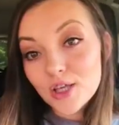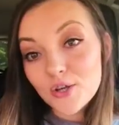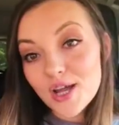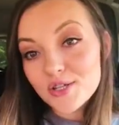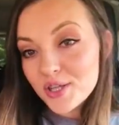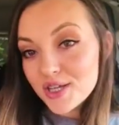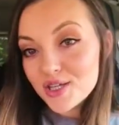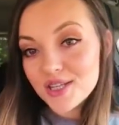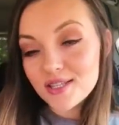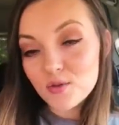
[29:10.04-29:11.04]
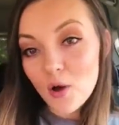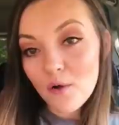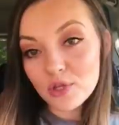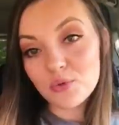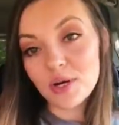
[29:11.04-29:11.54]
Congratulations to all
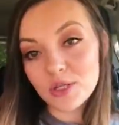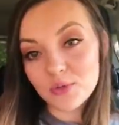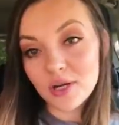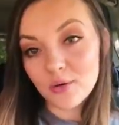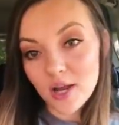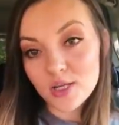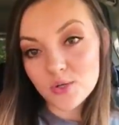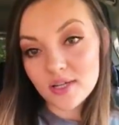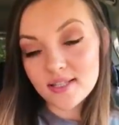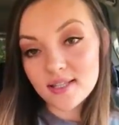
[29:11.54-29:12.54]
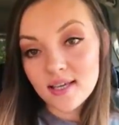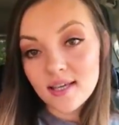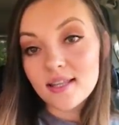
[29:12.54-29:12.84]
of the 2020 graduates.